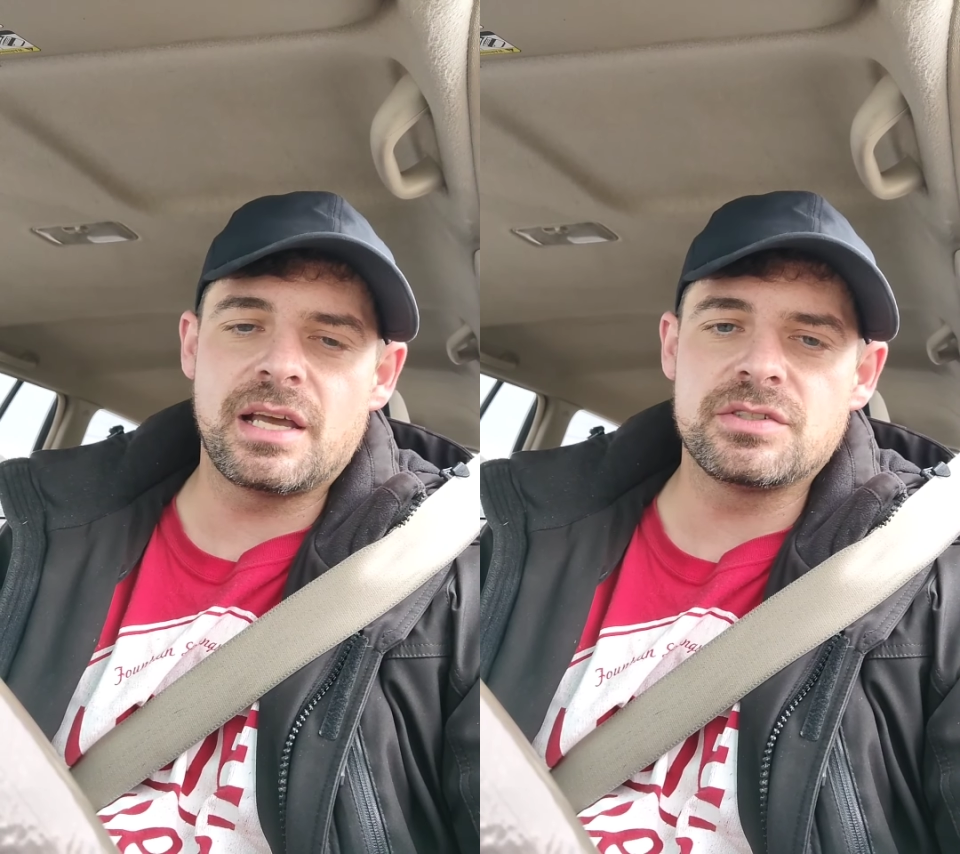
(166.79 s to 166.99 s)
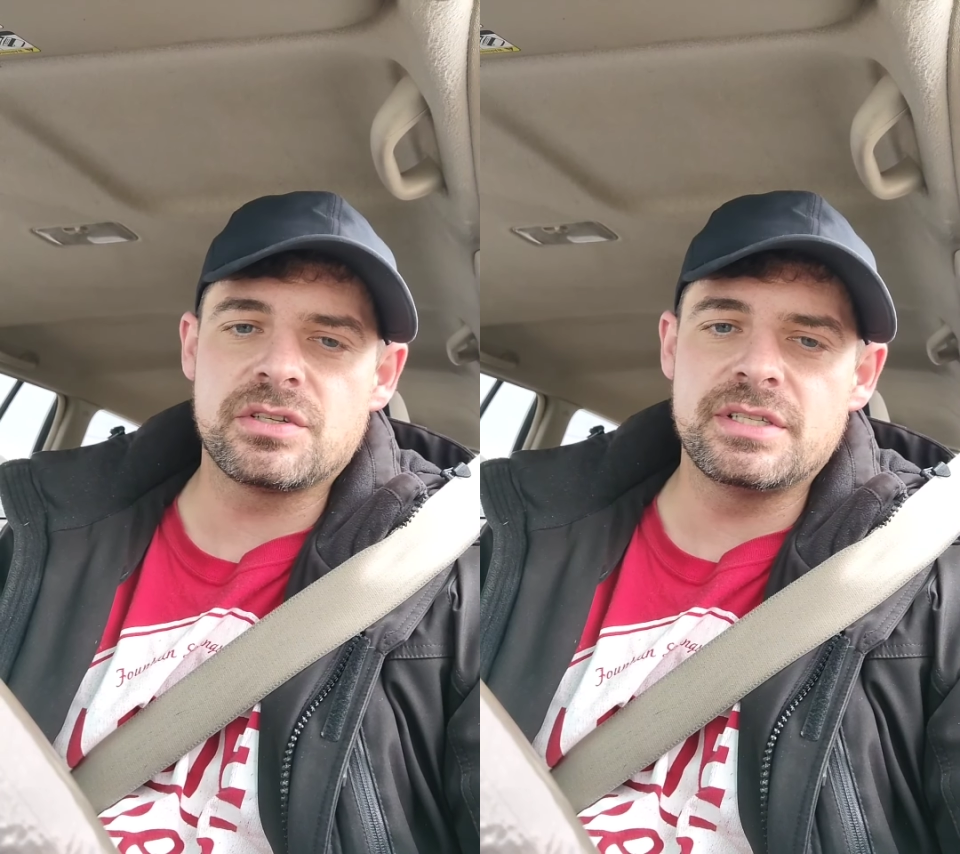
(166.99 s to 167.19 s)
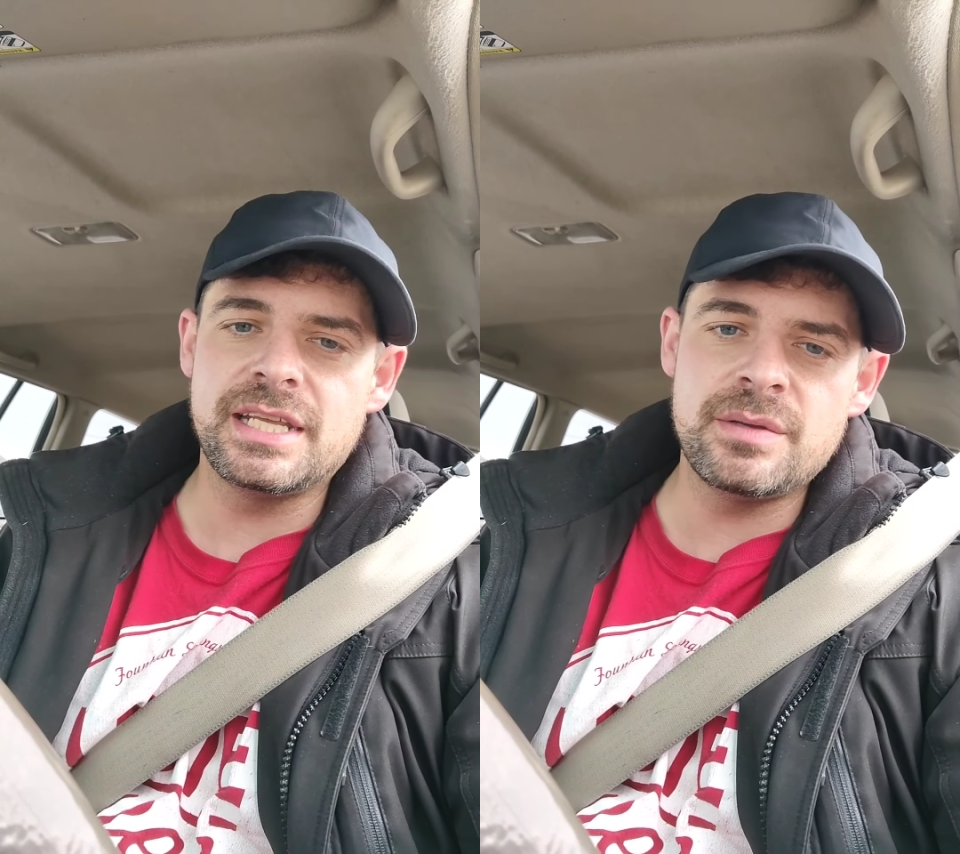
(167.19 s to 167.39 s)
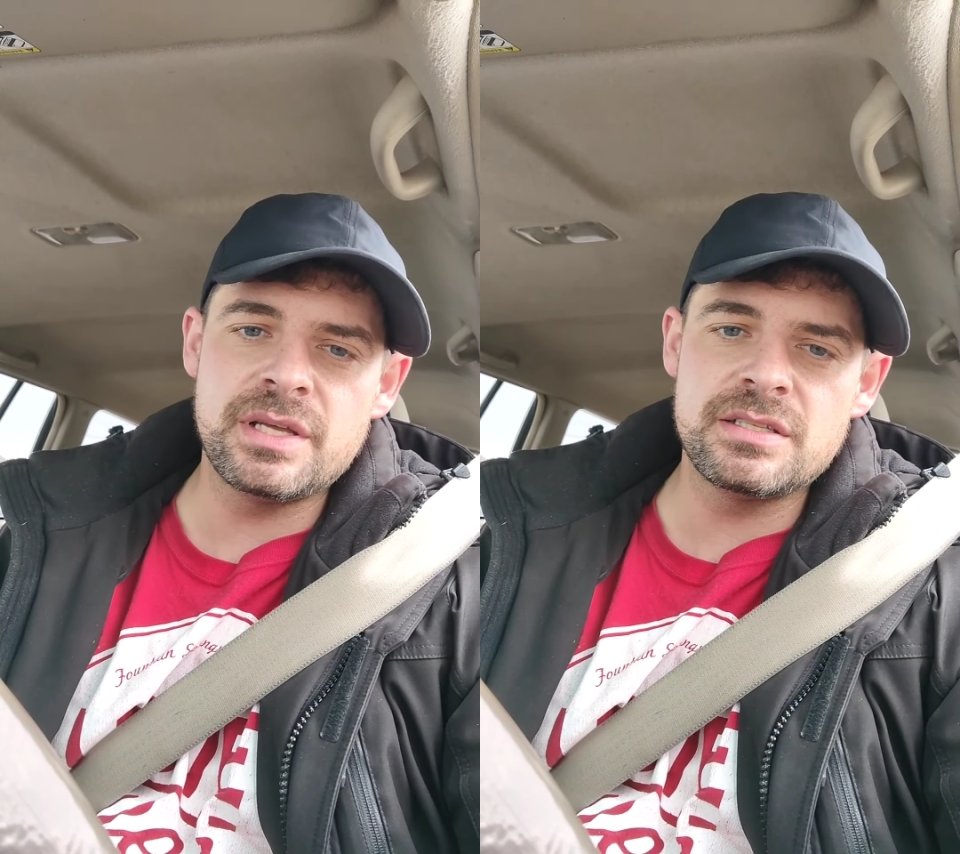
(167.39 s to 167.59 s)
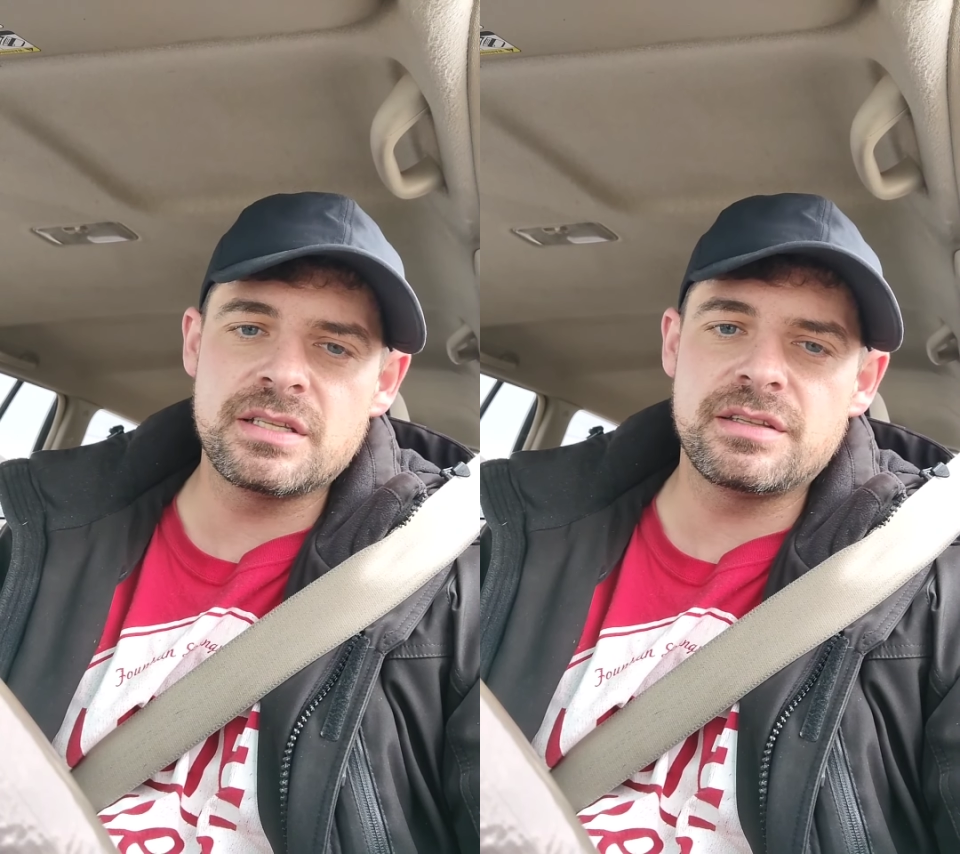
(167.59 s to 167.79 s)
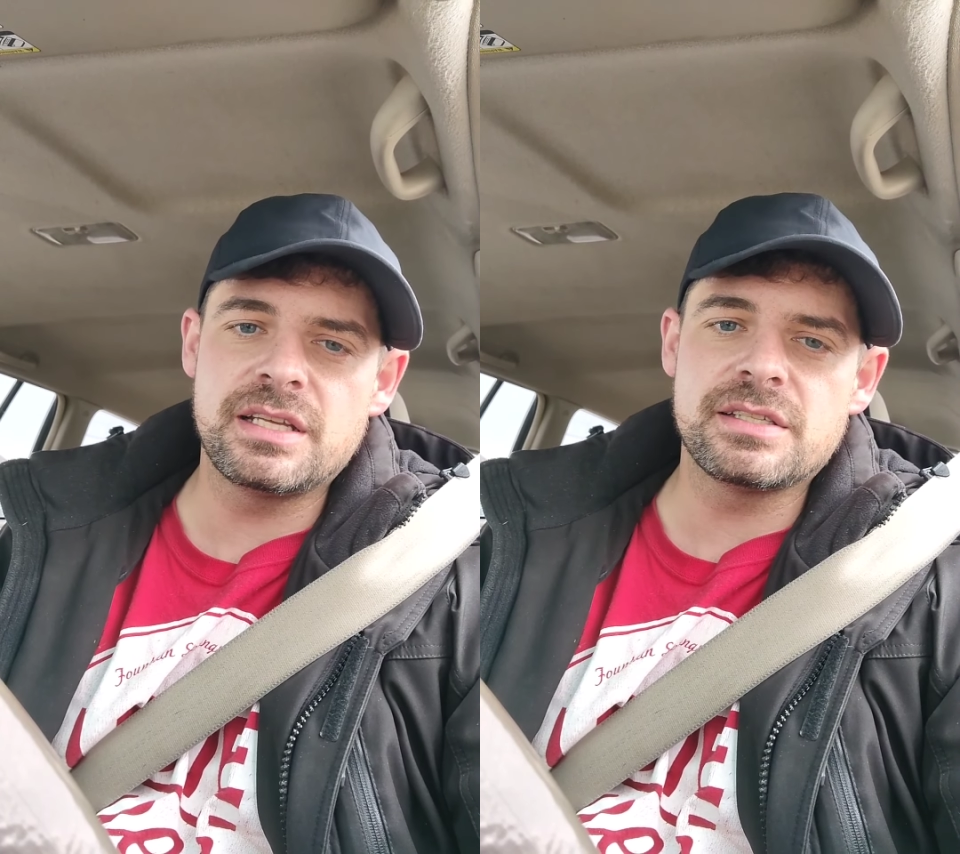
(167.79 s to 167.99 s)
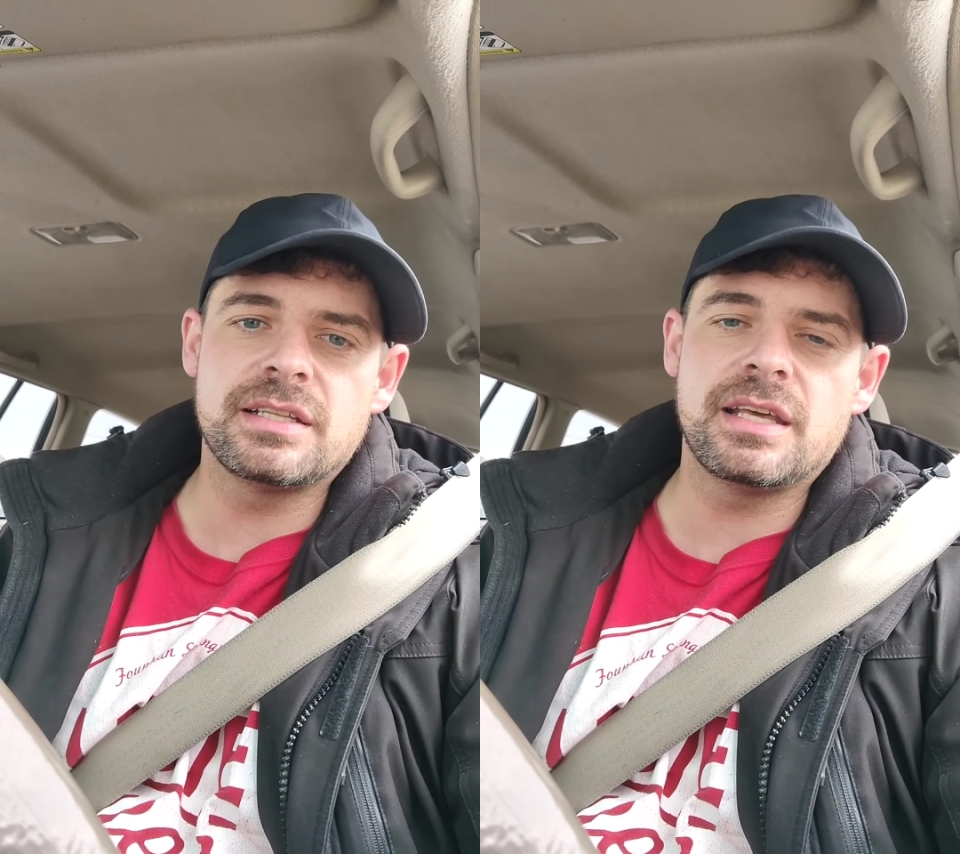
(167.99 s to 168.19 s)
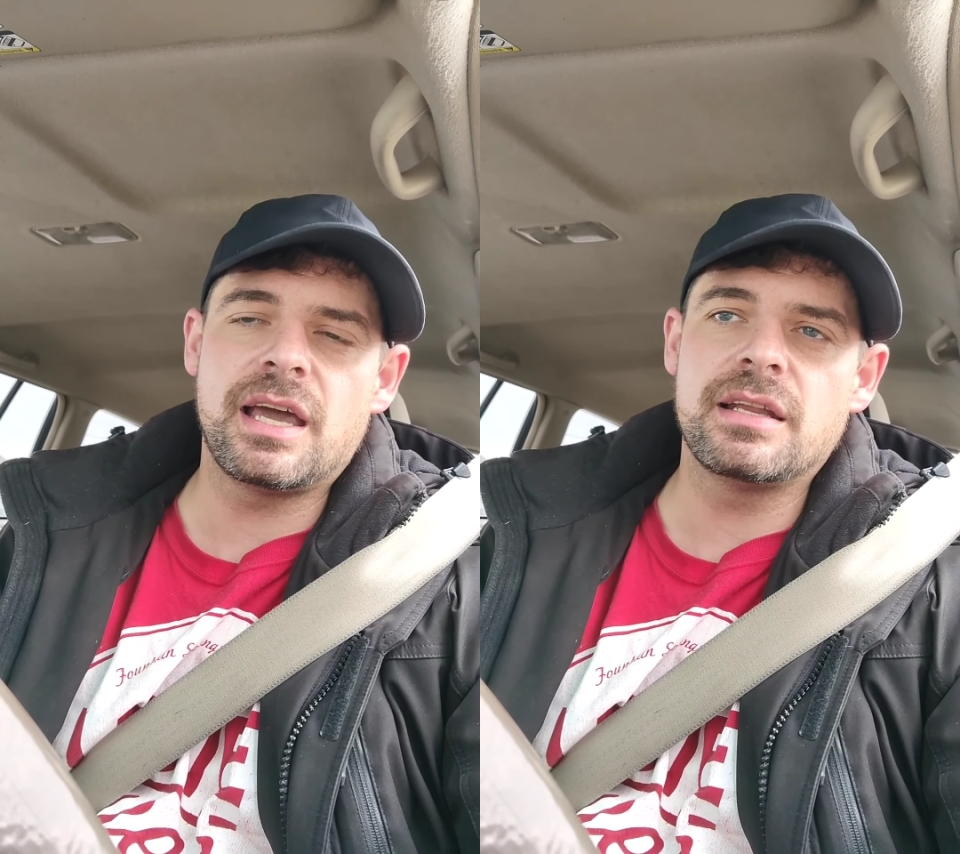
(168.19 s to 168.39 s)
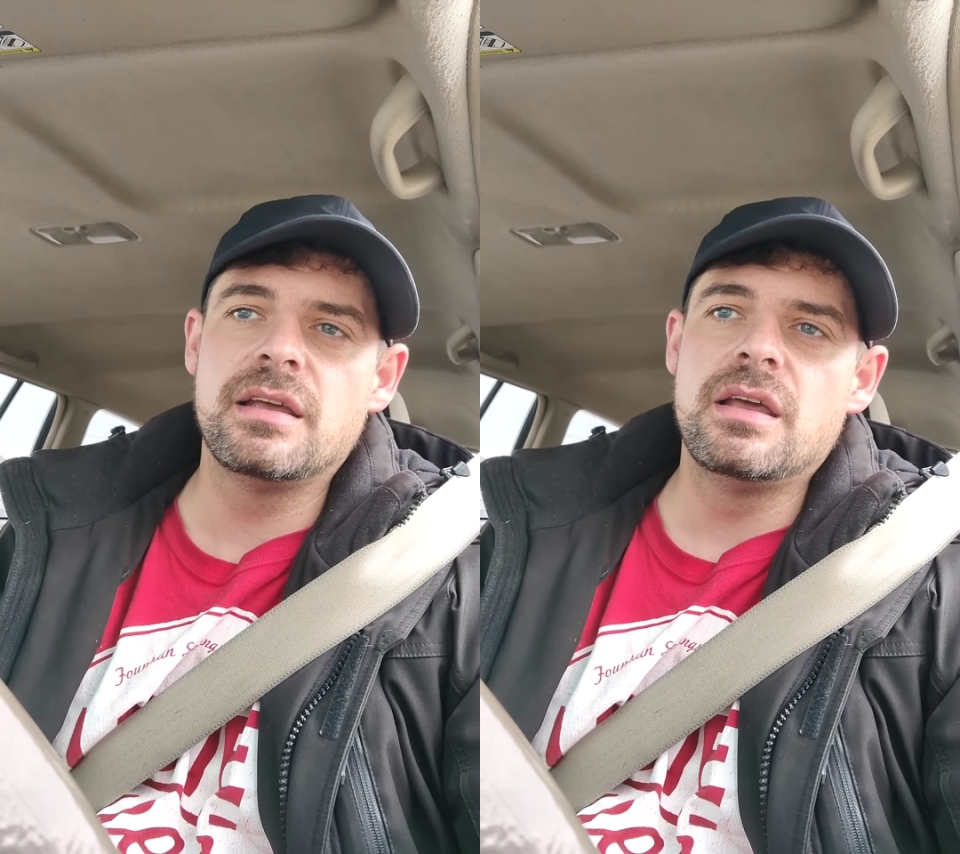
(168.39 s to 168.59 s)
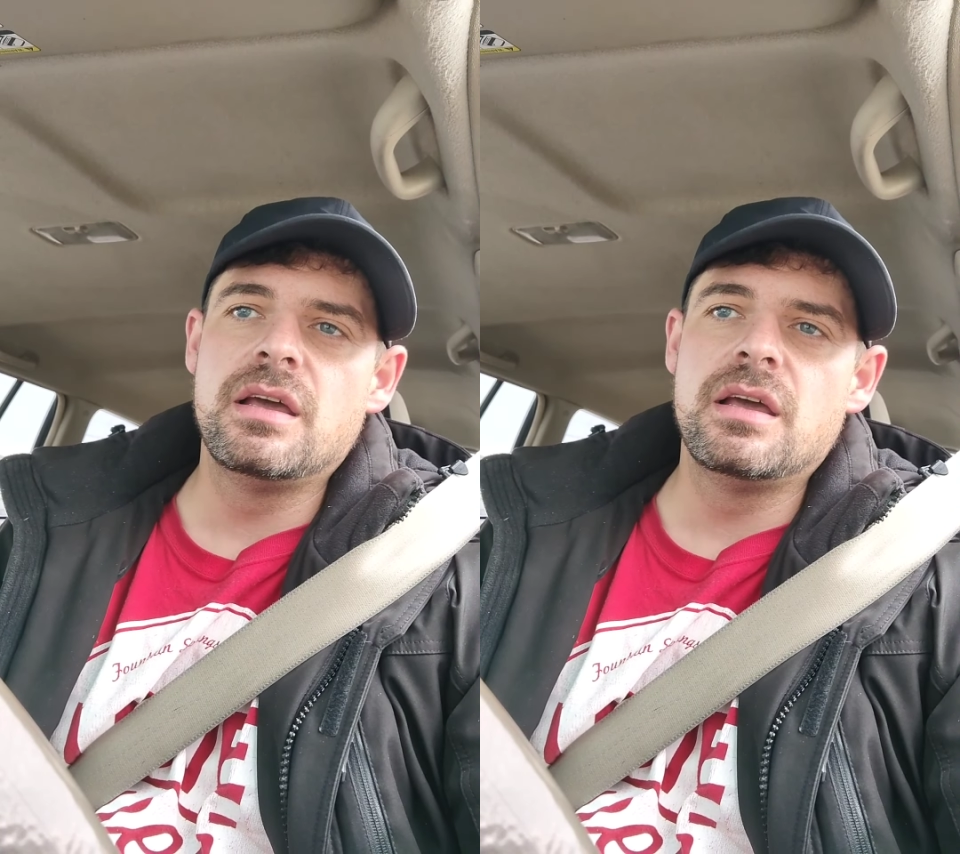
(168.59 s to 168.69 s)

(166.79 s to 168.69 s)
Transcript: out certain demons and things like that.